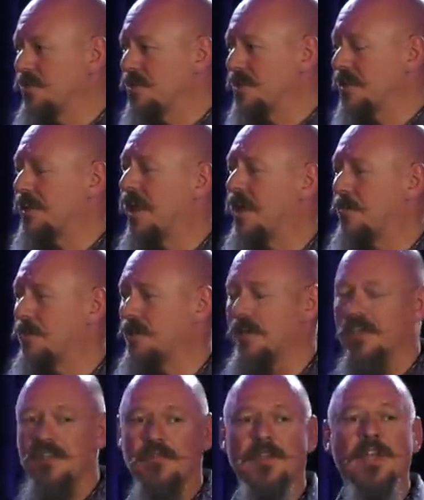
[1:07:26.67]
it's
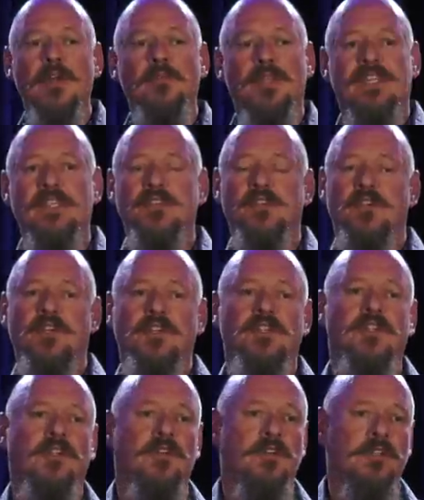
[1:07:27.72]
counterproductive, But these are your
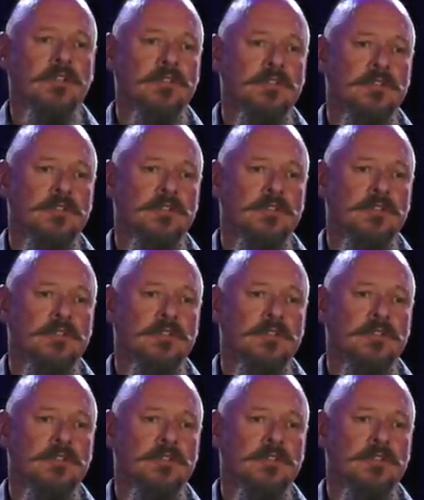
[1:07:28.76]
children.